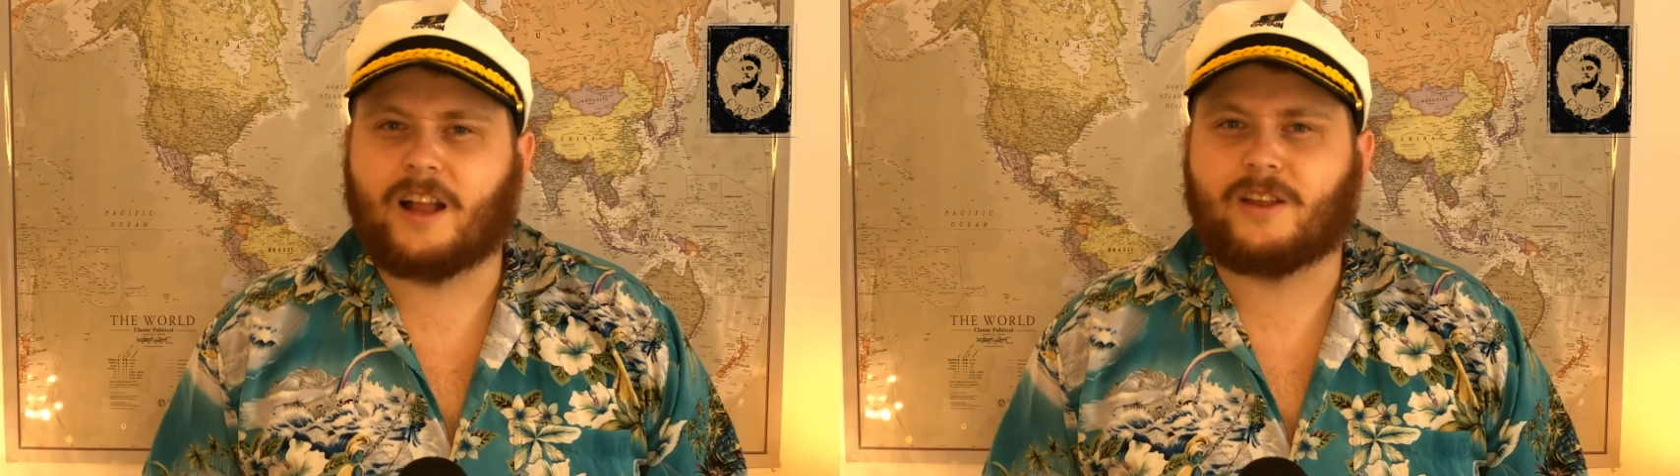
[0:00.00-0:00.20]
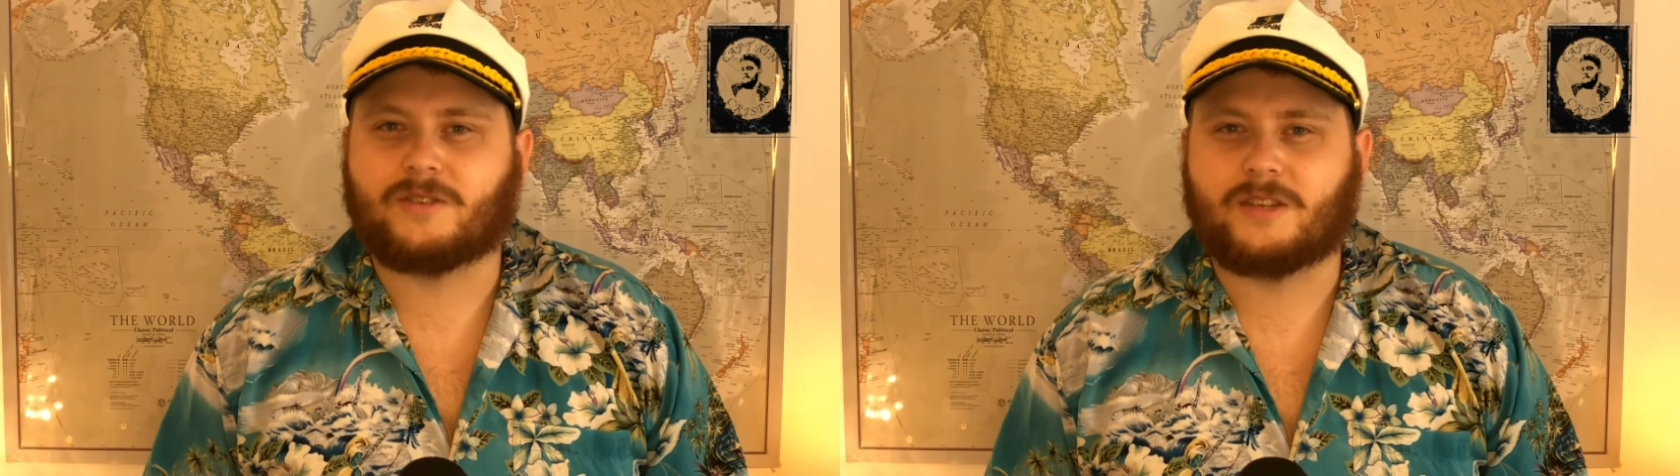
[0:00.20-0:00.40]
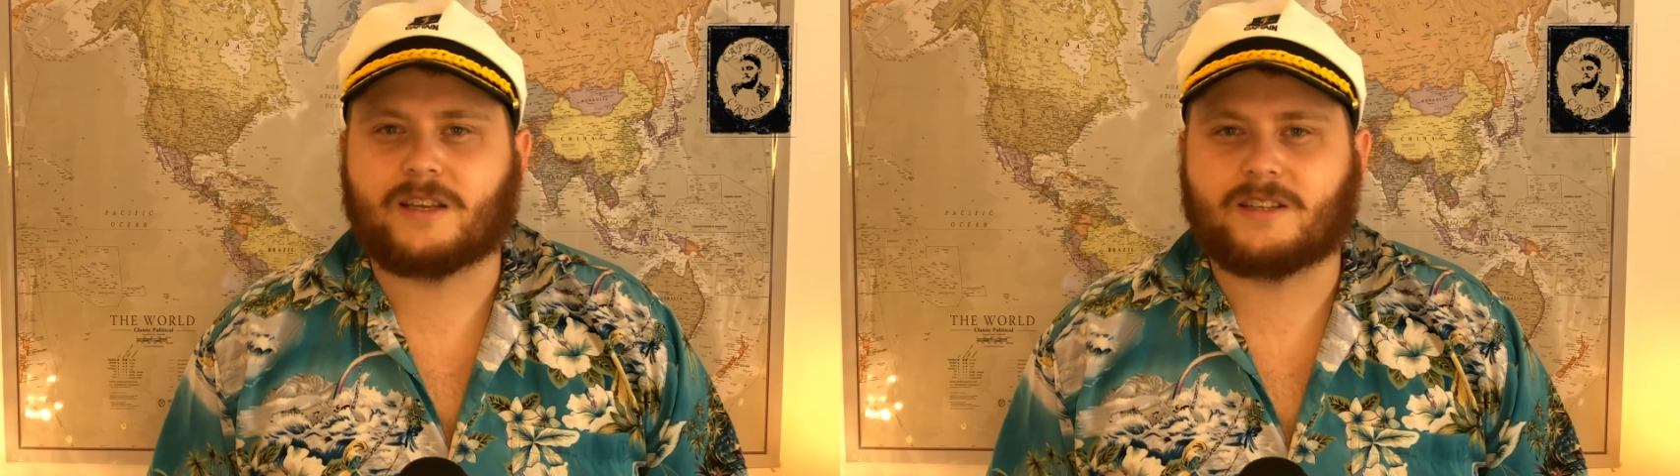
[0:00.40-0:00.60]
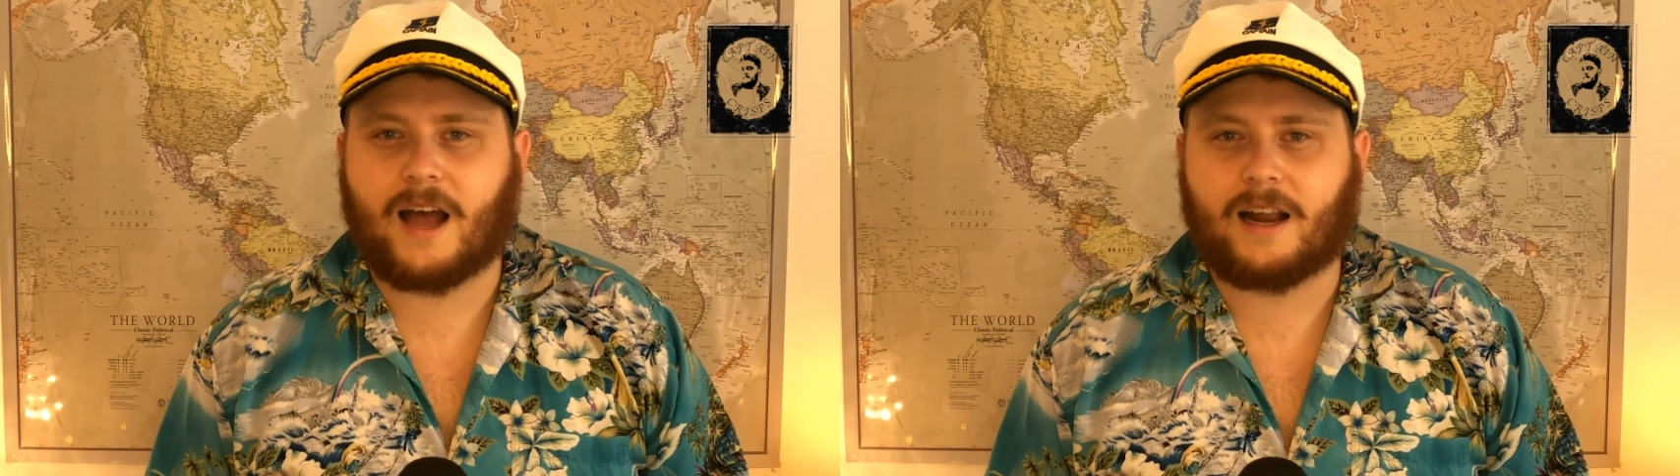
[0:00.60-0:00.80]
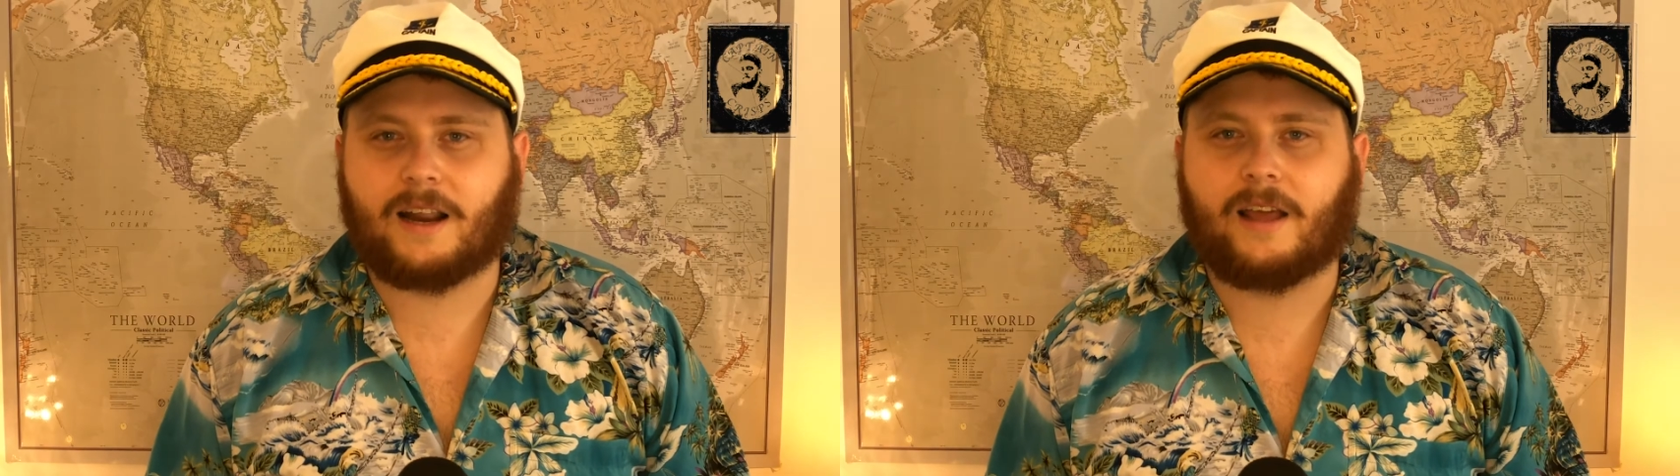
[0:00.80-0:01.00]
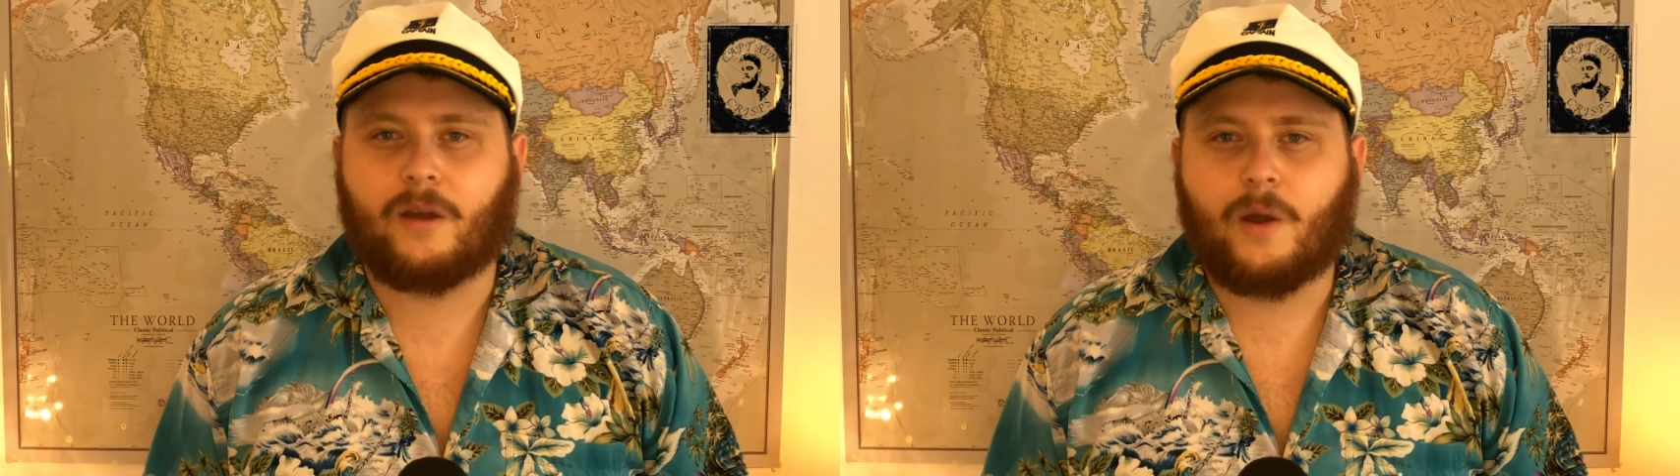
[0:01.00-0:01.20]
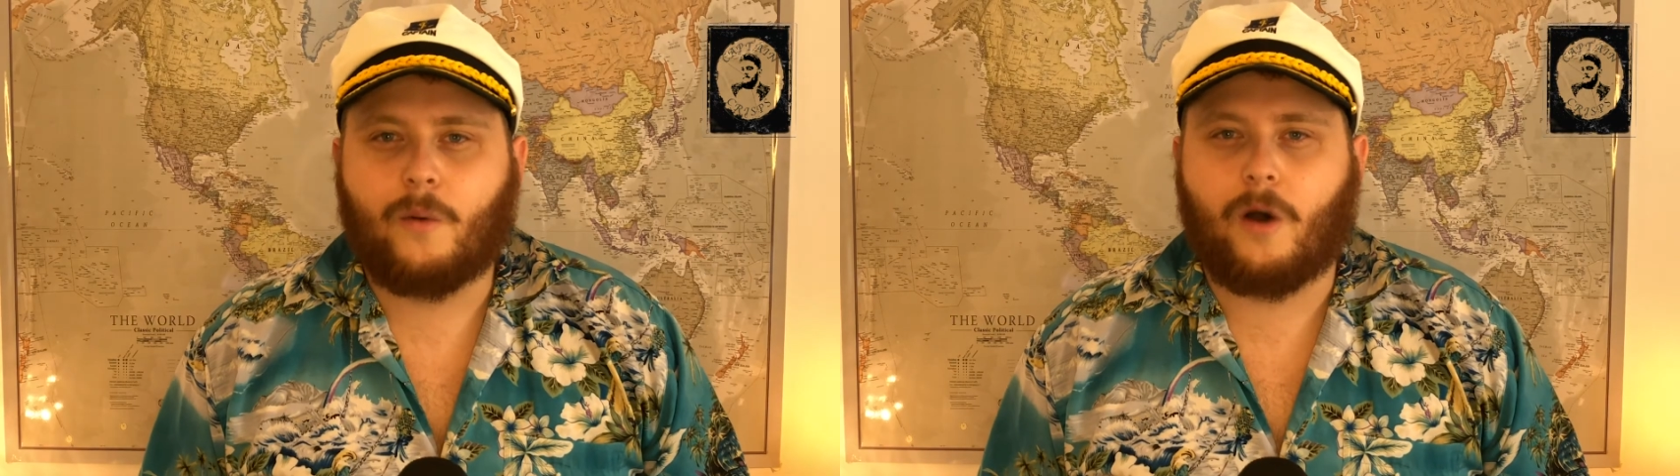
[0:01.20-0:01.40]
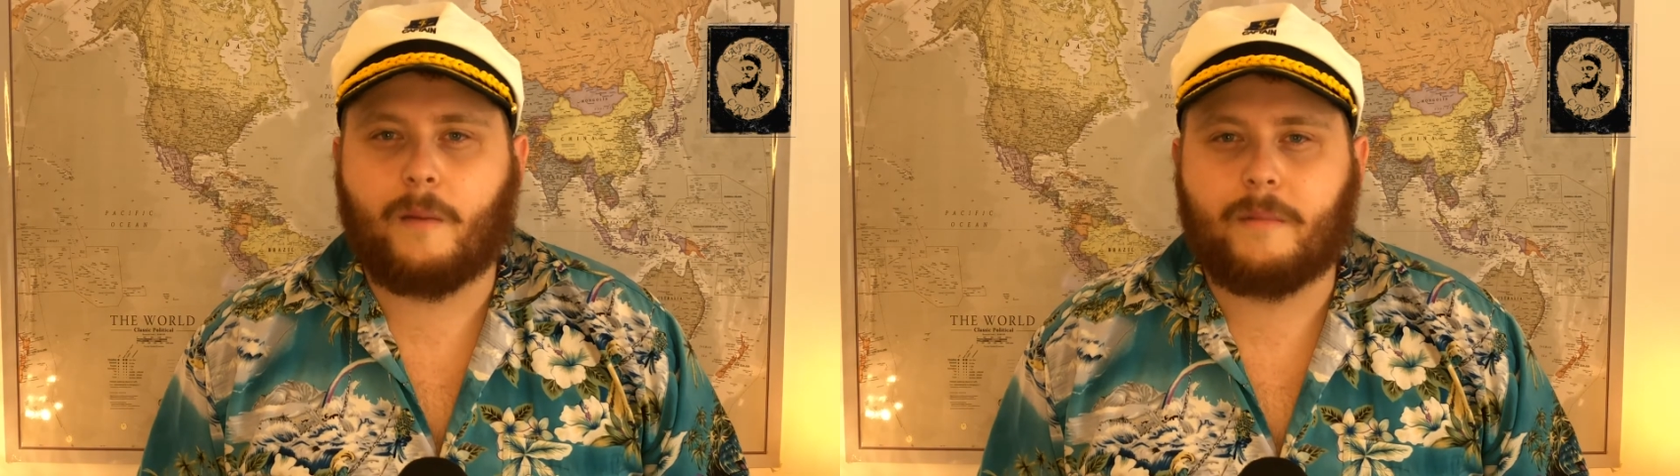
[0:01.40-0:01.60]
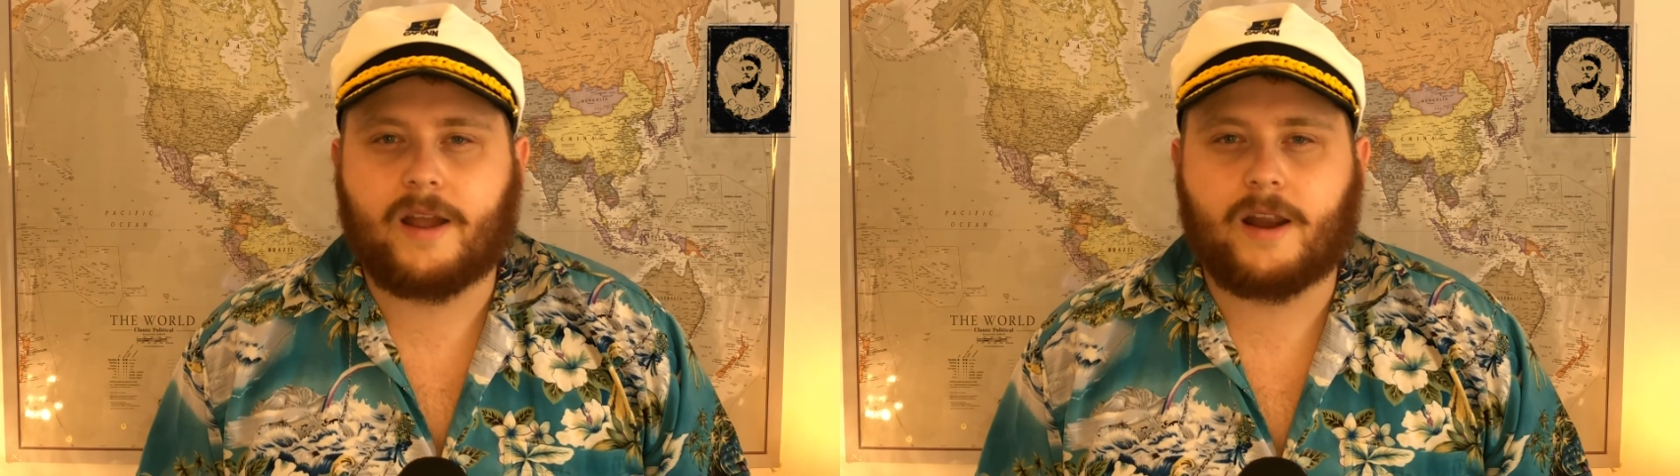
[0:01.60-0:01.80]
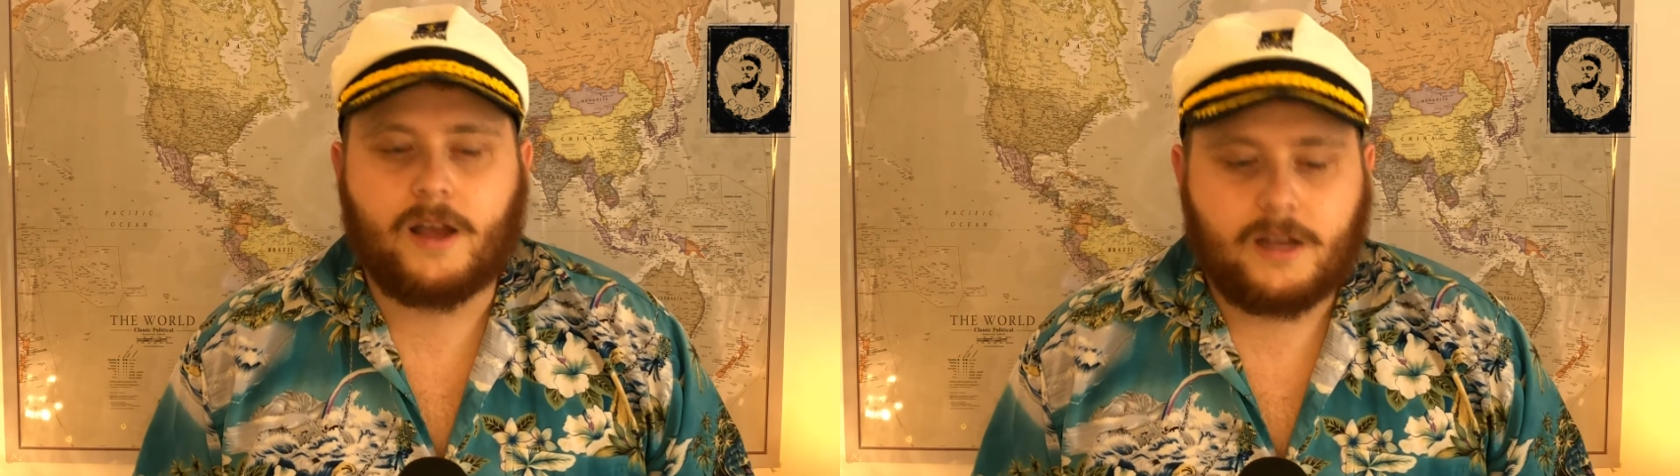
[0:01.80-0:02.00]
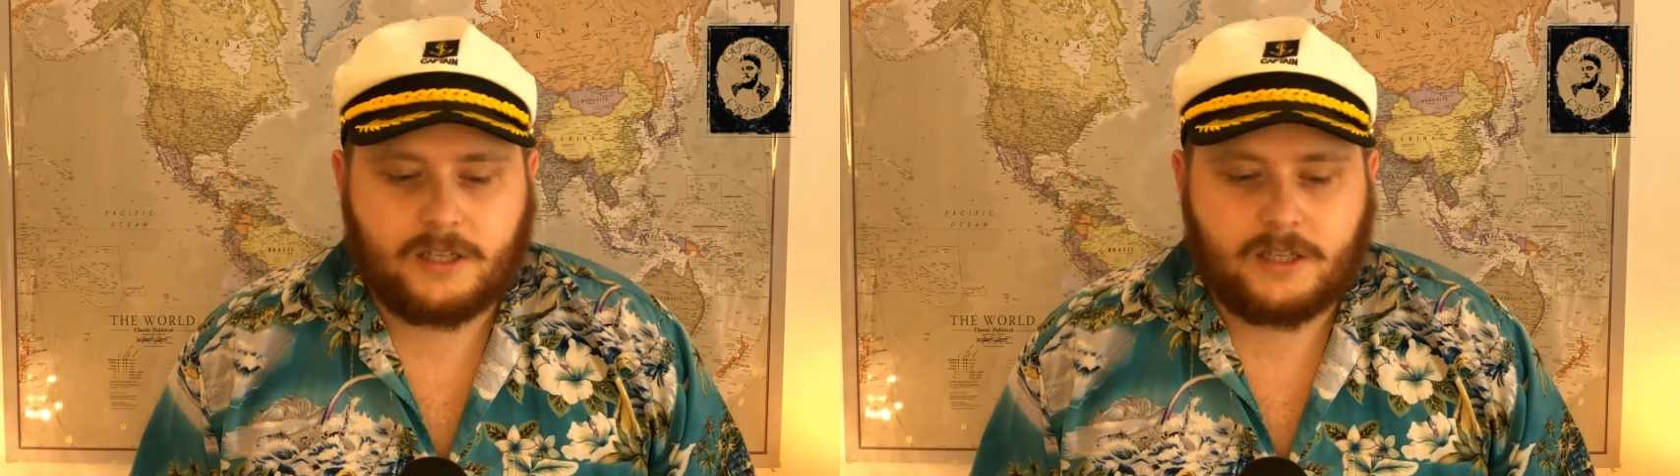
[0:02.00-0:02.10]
and you'll see exactly what I mean.